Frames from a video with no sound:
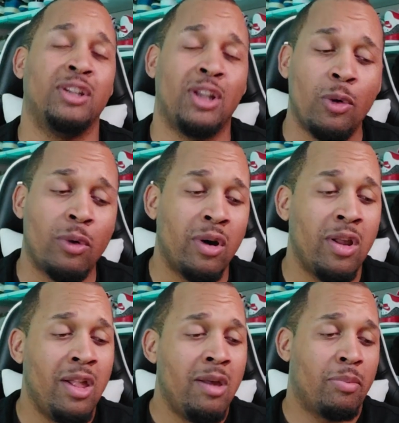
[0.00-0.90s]
lower
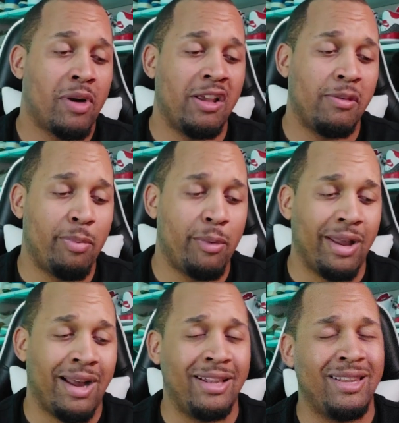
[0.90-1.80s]
price
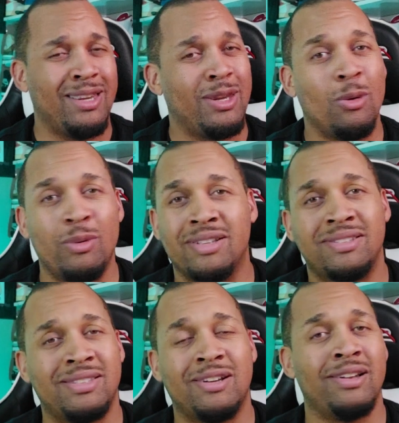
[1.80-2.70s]
point. I don't
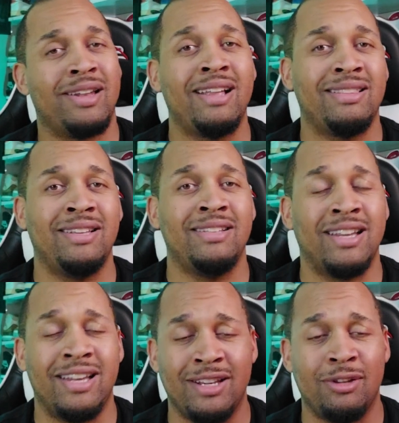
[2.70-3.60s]
necessarily like these
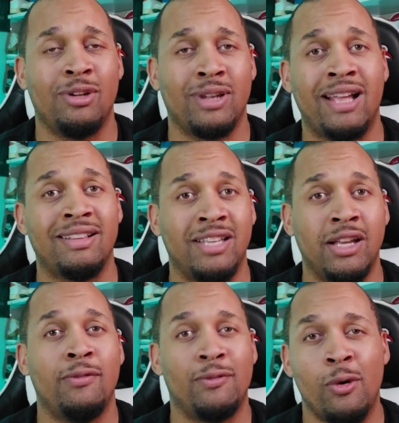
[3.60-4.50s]
and they look like
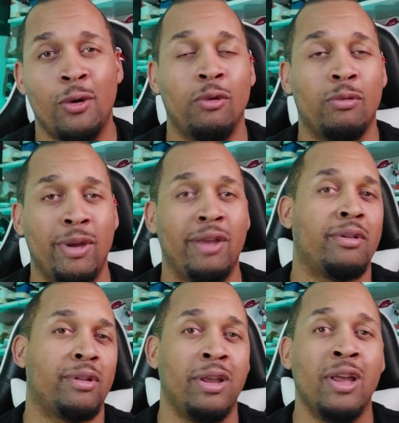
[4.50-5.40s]
tin foil is
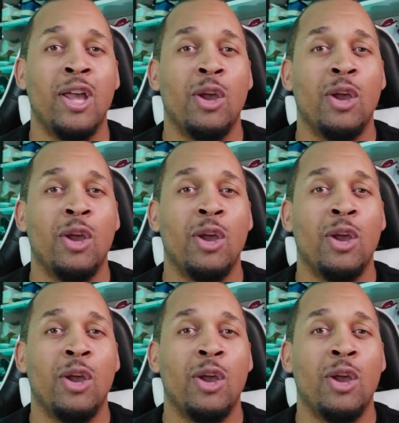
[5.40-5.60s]
basically